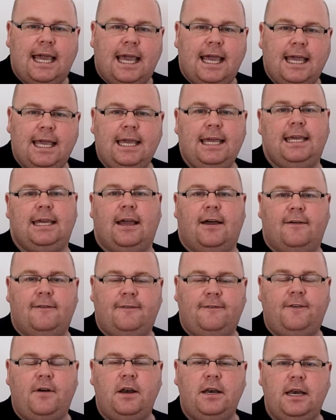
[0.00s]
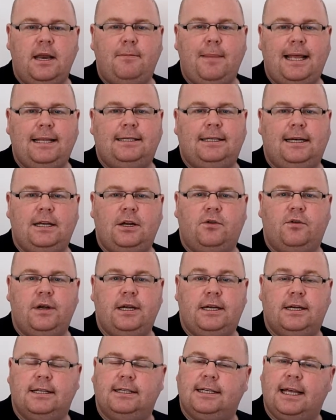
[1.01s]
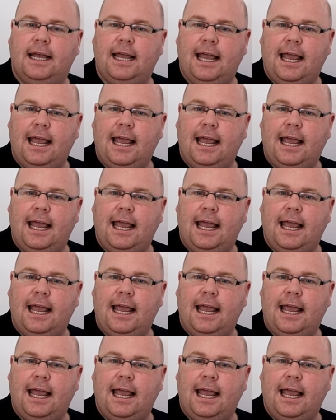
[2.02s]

key fundamental ingredient